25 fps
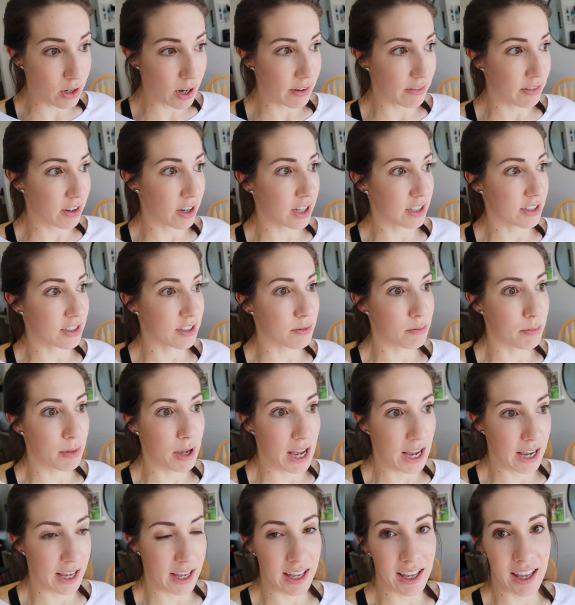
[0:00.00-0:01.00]
I've got some
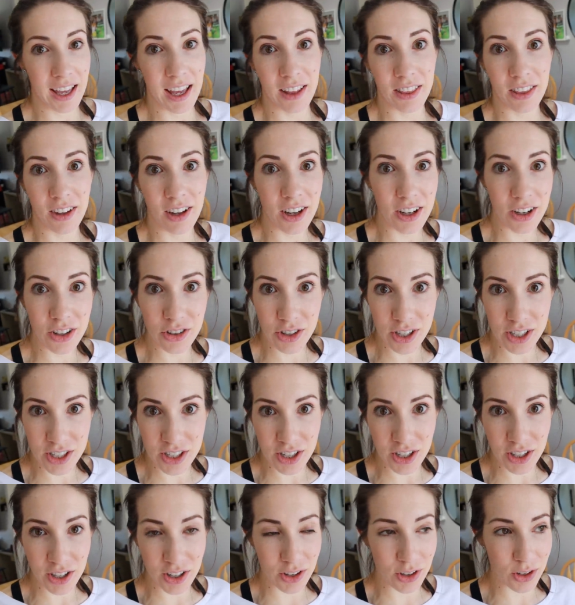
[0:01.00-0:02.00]
packing and laundry
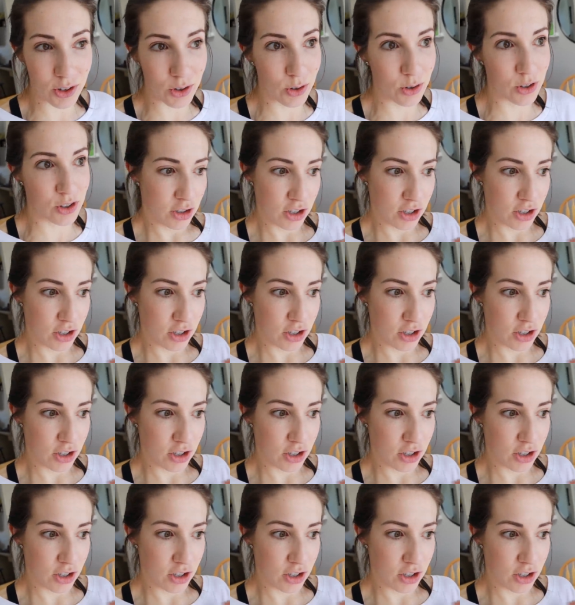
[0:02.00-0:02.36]
to do.